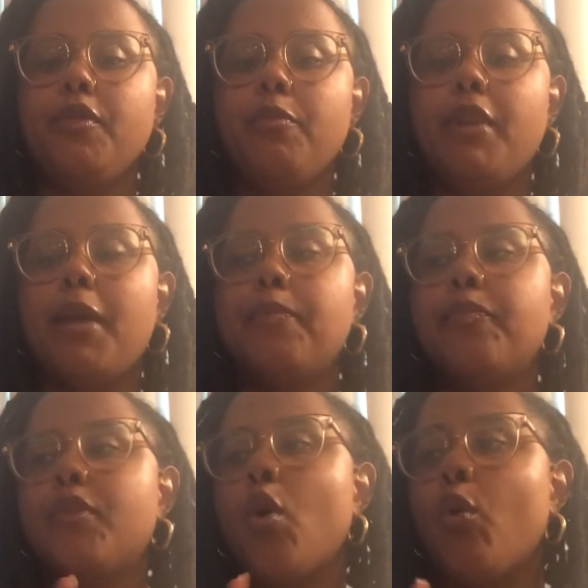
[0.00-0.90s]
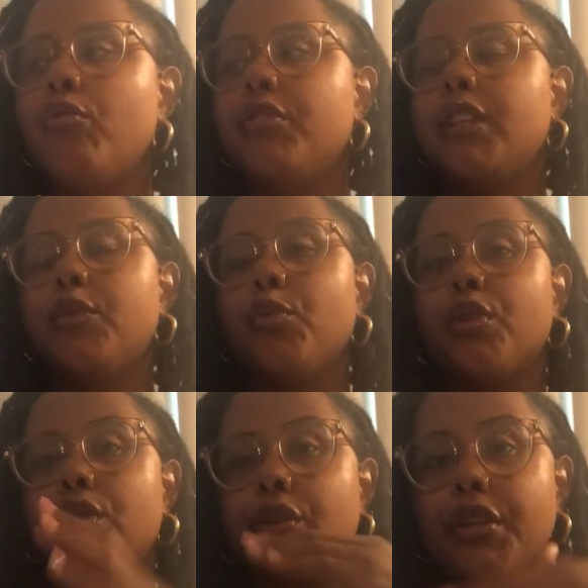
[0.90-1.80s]
But hopefully we're
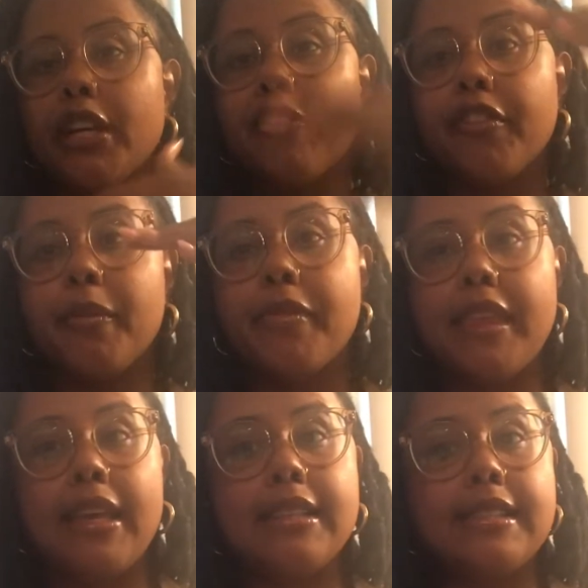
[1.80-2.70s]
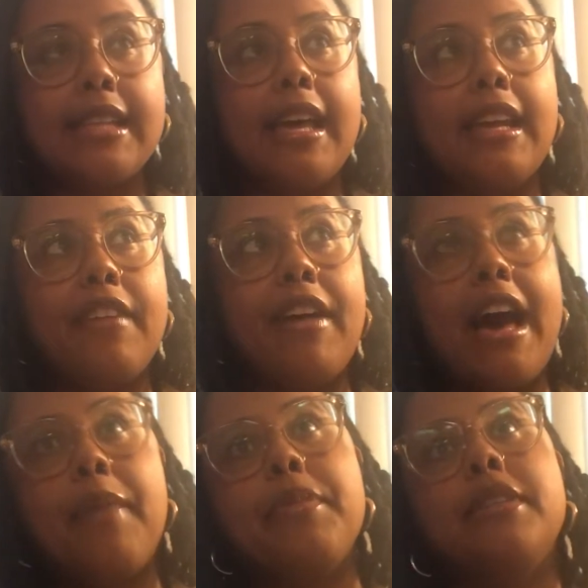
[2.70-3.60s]
learning from things that have
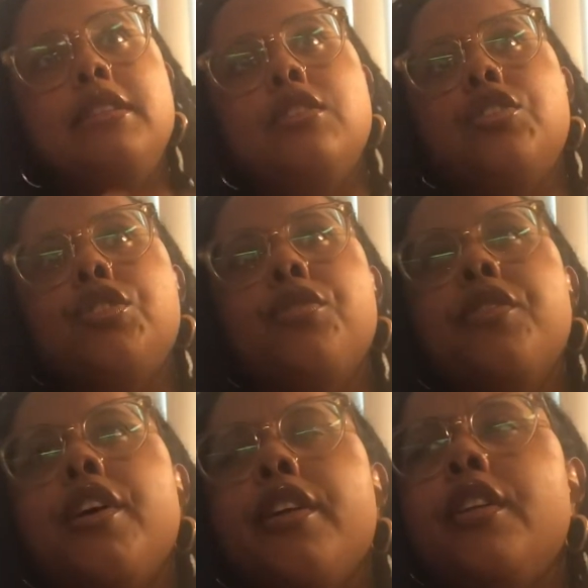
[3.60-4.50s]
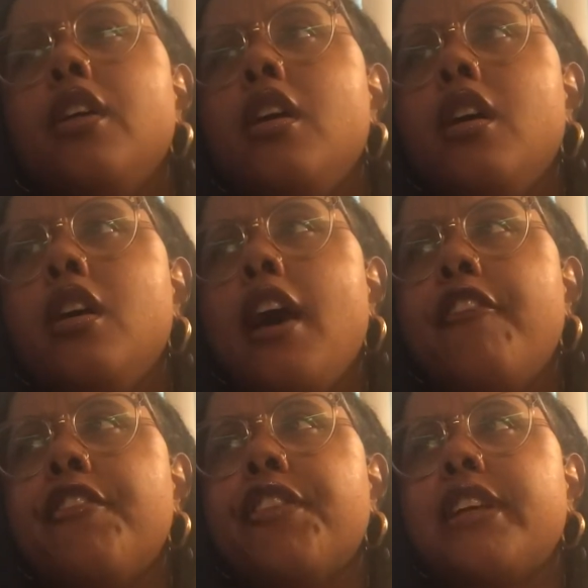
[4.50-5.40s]
happened to show that
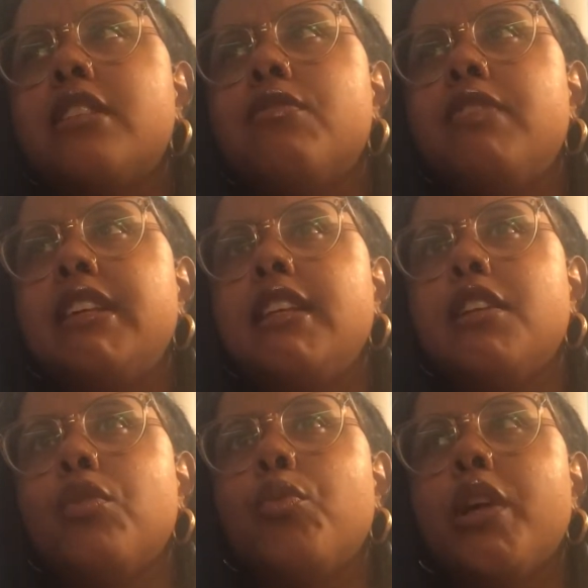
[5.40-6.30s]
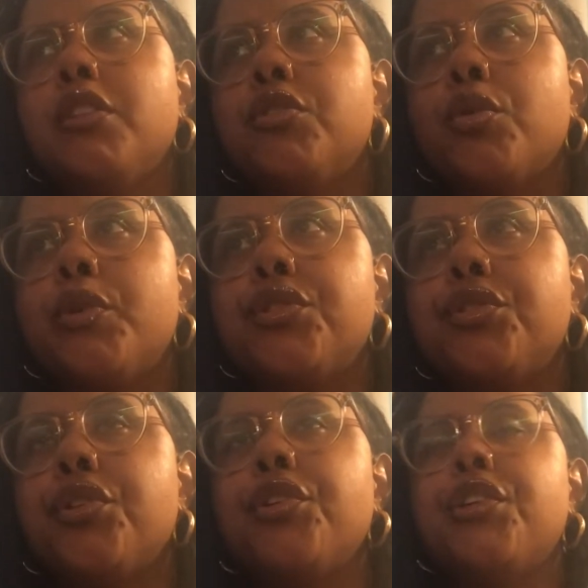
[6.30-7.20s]
everything is fleeting. The wheel is always
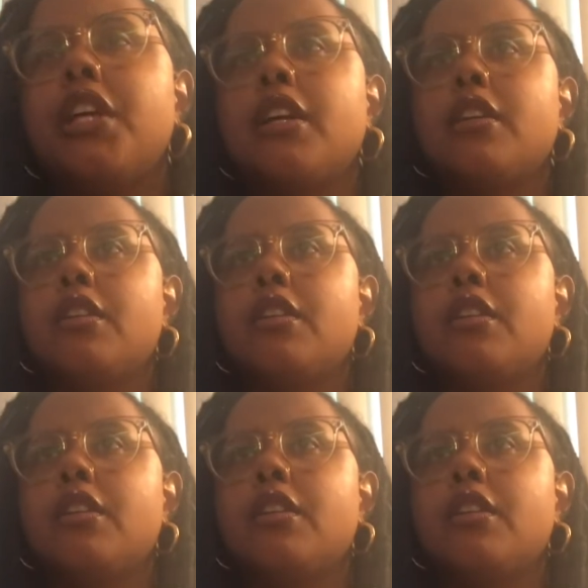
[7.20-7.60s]
turning.